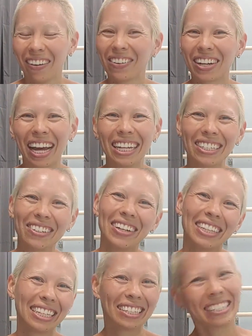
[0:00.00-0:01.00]
We're not
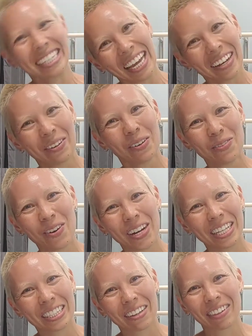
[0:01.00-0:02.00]
doing this to get cool
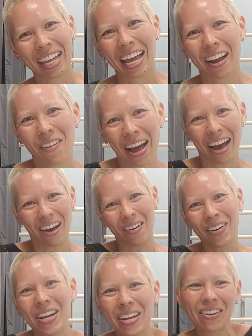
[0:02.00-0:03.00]
points of like,
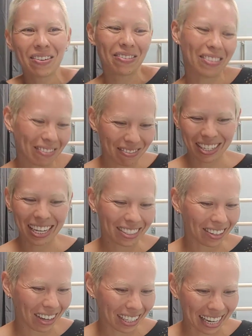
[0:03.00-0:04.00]
wow,
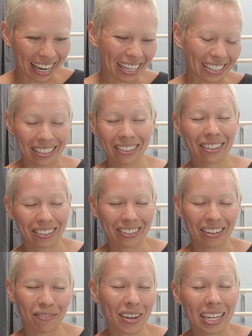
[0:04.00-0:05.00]
TikTok dance
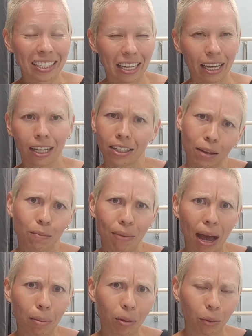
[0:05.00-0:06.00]
looks amazing because I'm
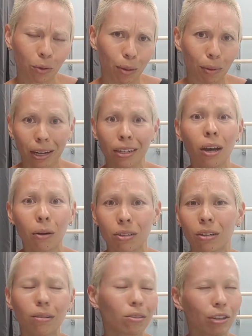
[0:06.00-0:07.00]
babbling with my body. No,
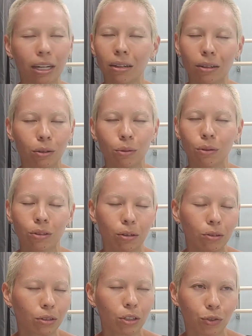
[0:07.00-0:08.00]
don't try to look cool.
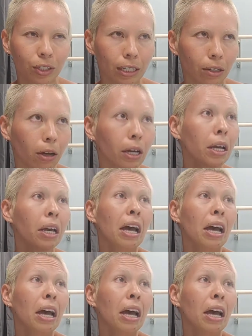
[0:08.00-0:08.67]
Don't do this for TikTok.